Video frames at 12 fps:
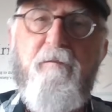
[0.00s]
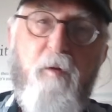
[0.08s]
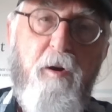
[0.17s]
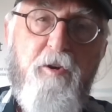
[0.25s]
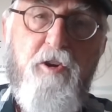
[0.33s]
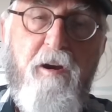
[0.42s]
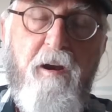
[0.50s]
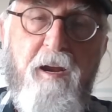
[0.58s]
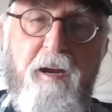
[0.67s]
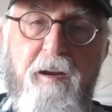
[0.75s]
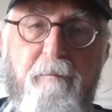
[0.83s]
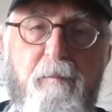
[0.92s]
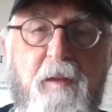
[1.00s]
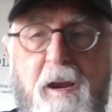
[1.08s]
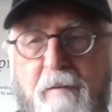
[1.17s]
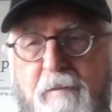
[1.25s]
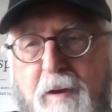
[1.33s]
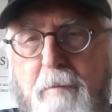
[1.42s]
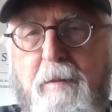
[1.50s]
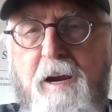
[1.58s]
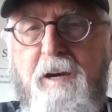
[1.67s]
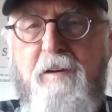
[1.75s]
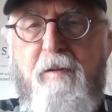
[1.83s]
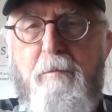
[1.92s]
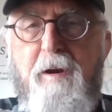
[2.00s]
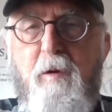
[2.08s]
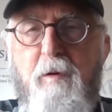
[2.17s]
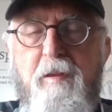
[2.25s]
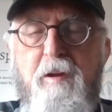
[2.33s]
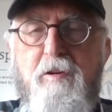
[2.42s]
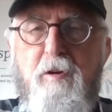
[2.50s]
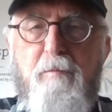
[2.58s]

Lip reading: Fortunately, and if anybody's familiar with this,